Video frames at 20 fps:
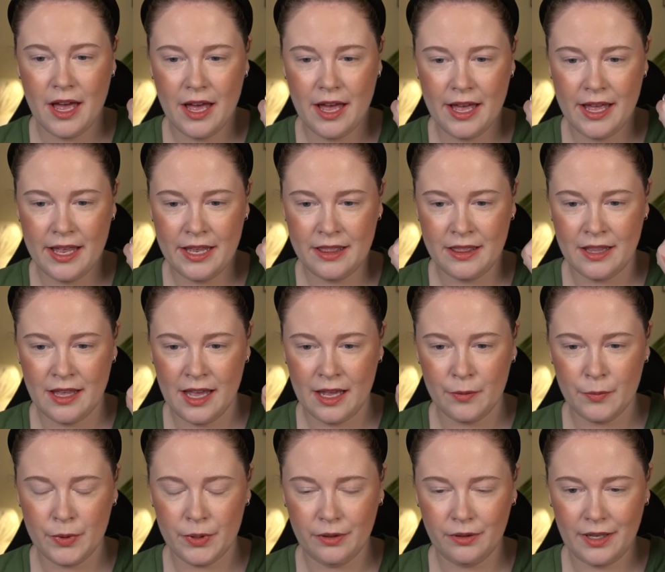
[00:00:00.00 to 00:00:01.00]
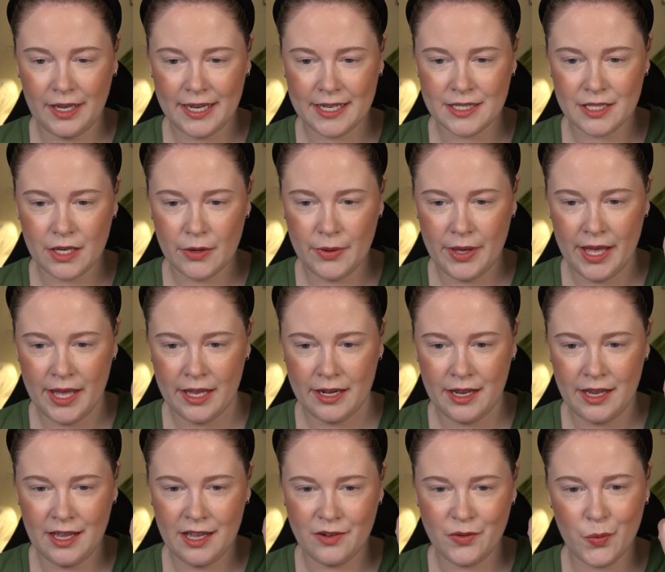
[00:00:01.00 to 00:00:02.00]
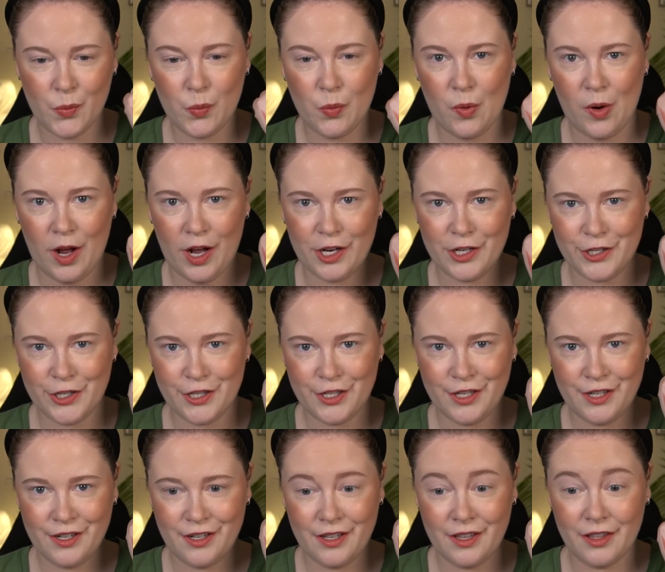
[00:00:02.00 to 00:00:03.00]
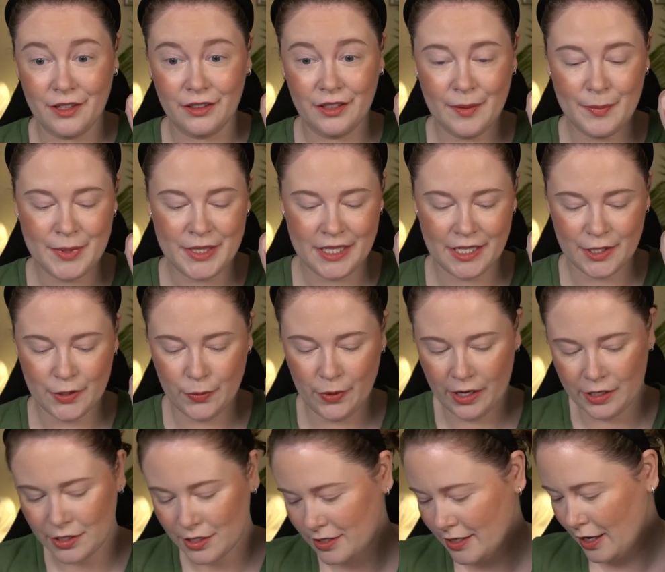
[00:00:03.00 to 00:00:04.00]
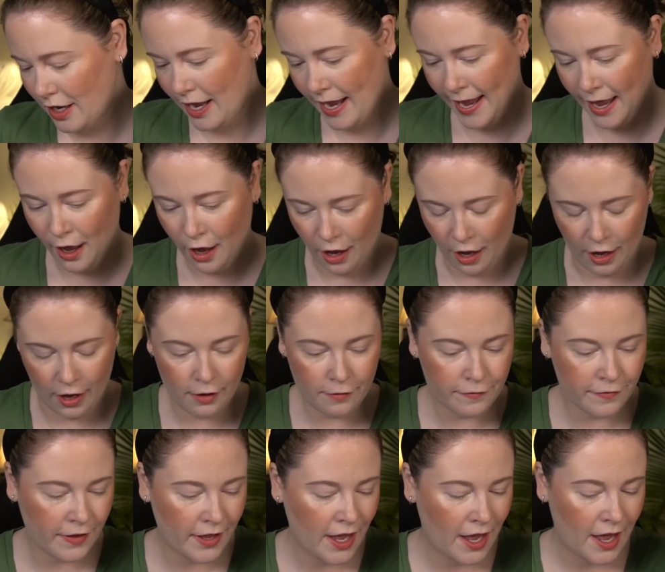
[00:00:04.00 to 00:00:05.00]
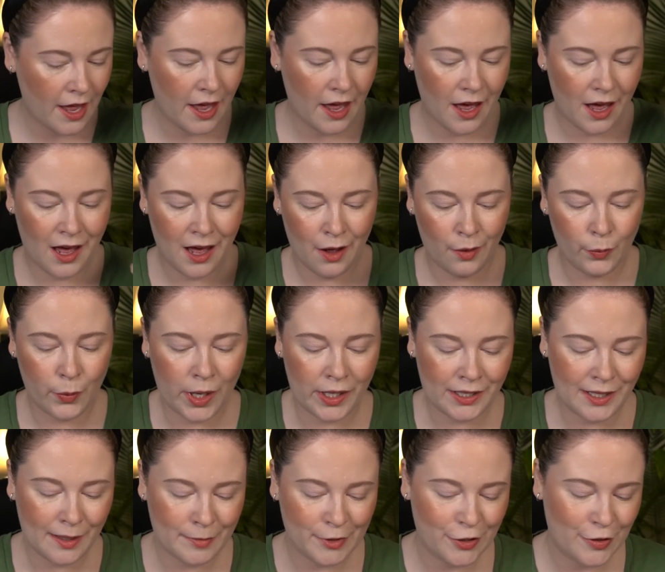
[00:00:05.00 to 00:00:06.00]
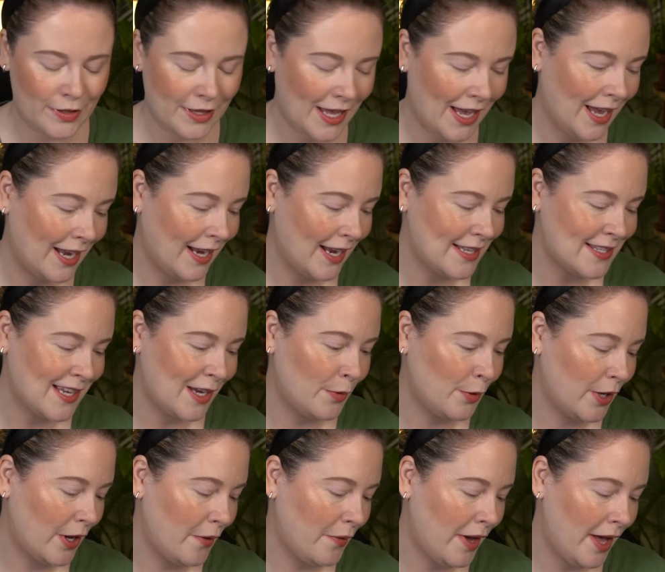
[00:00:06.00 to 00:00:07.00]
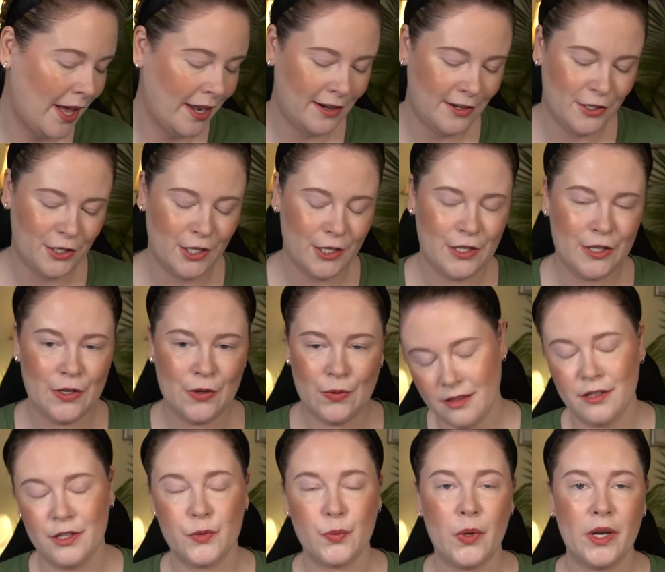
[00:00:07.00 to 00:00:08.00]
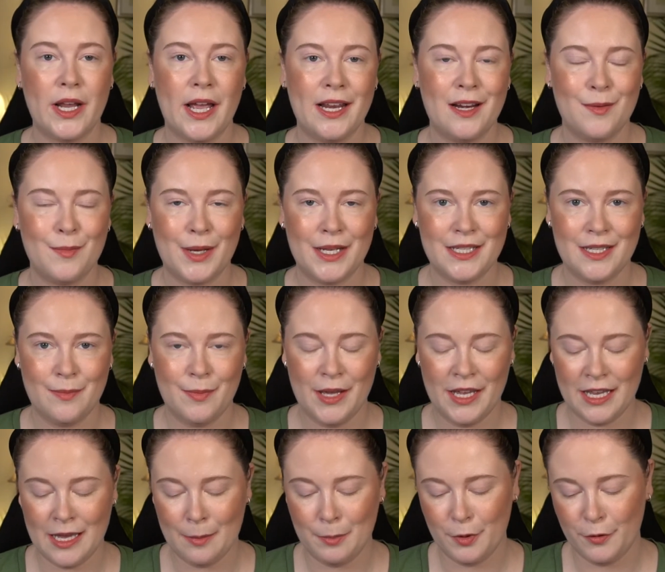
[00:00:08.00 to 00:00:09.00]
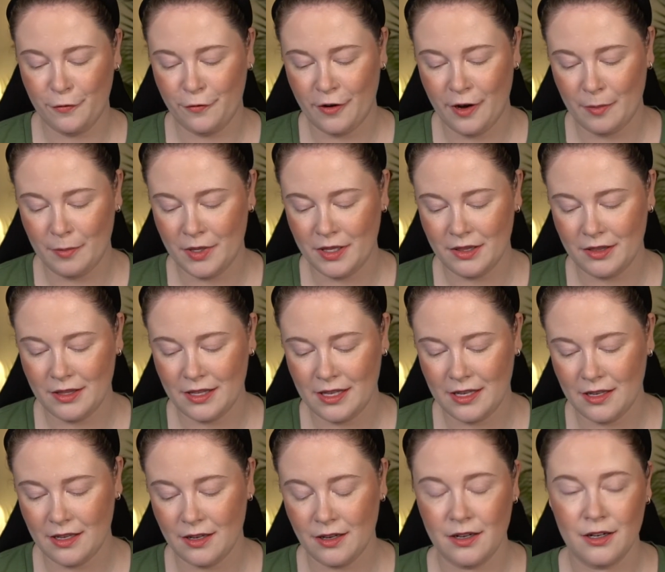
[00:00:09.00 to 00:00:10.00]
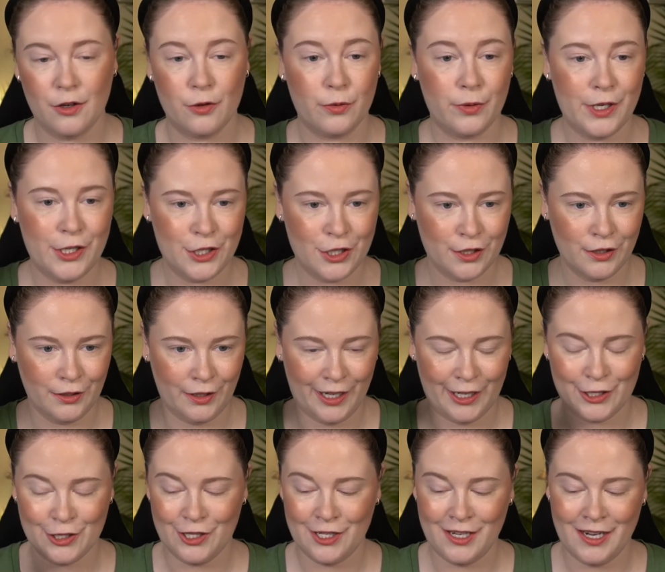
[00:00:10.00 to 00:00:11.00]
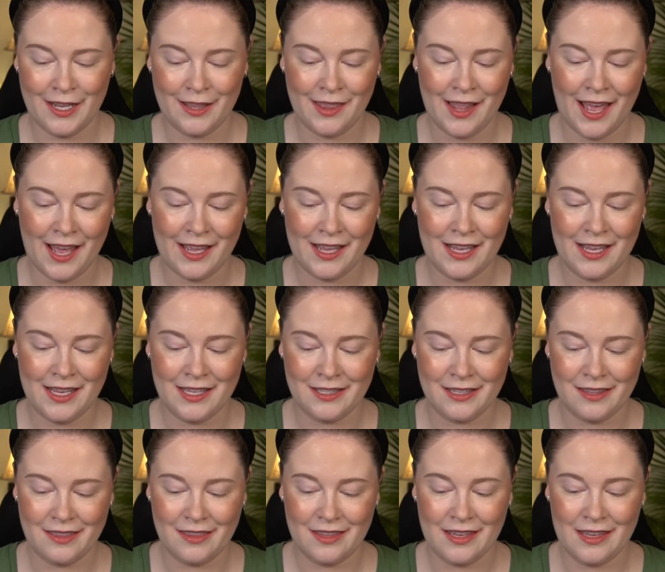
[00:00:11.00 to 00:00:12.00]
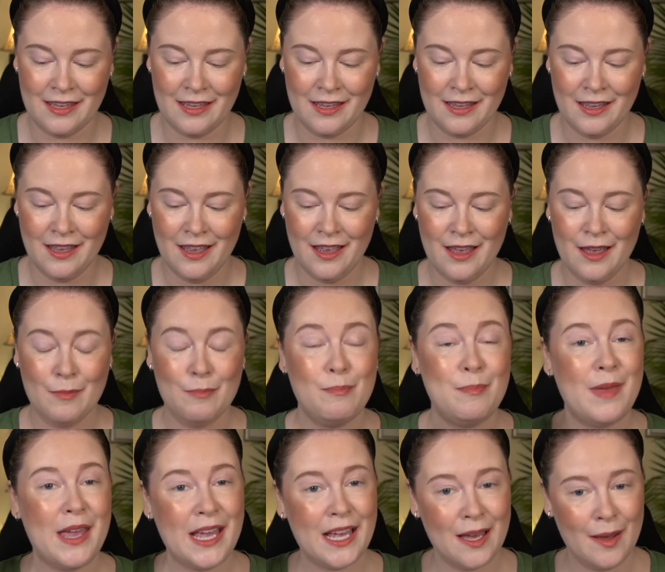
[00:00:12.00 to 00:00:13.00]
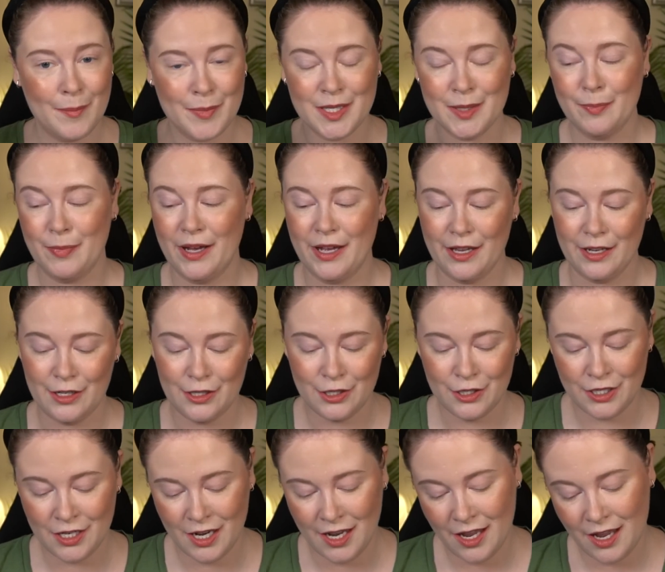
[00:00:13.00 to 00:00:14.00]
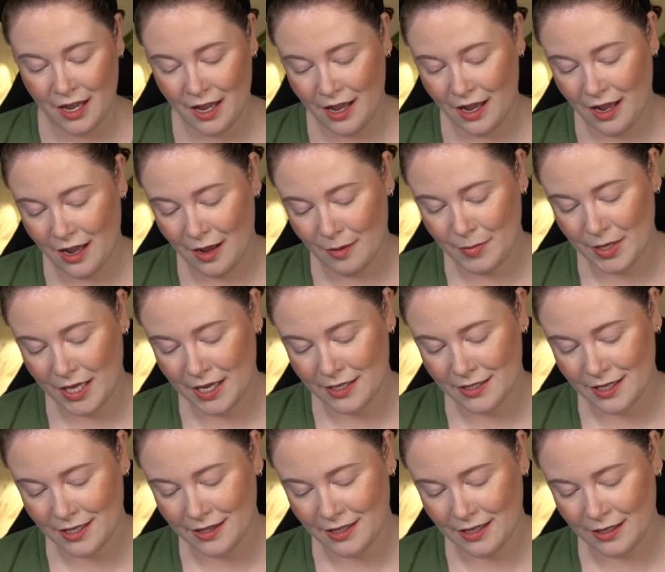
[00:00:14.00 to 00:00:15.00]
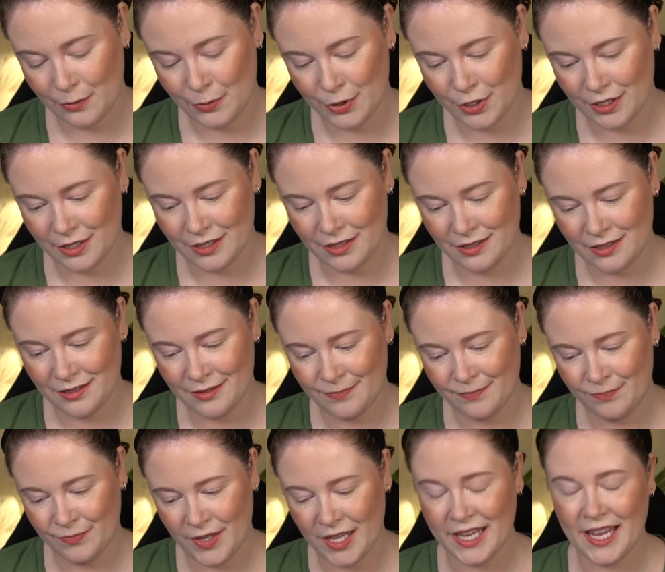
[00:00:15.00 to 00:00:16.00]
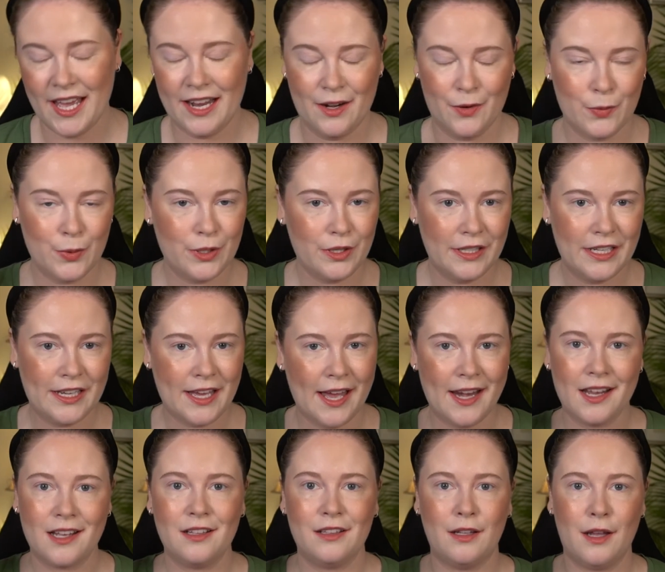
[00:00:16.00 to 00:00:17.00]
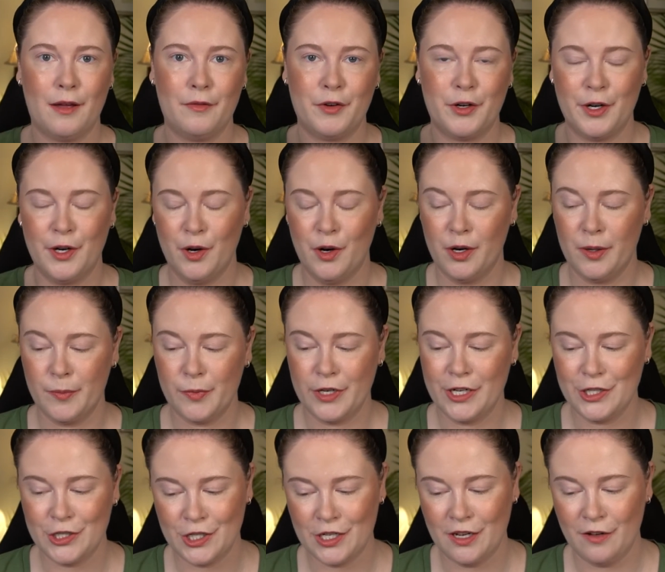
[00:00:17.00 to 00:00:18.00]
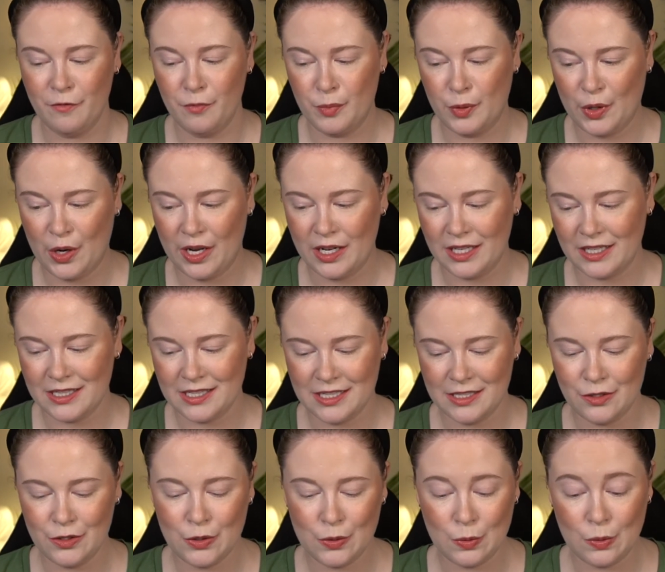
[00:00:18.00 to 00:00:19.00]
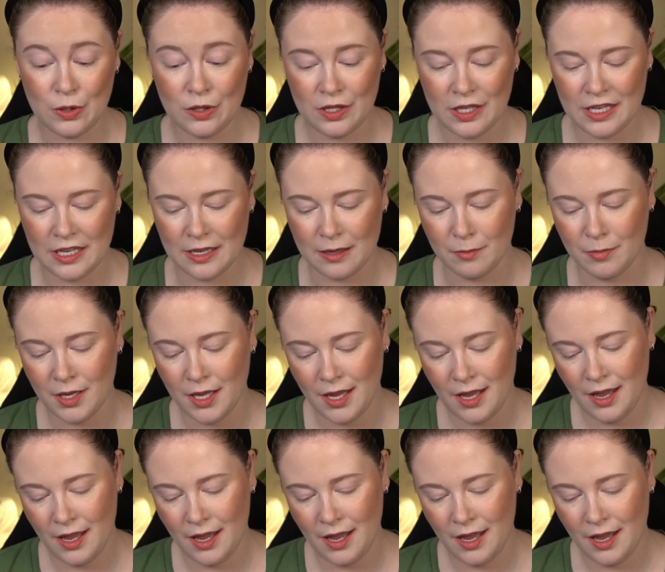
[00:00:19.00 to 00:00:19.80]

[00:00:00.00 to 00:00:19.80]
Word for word: Uh, and I will, I guess, go ahead and wash the lipstick swatches off. Uh, while I'm doing that, I guess I will go ahead and show you. There's one item I did pick up from the Grinch collection, and that is the makeup sponge um, because I thought it was just, again, a really kind of clever incorporation of product into theme.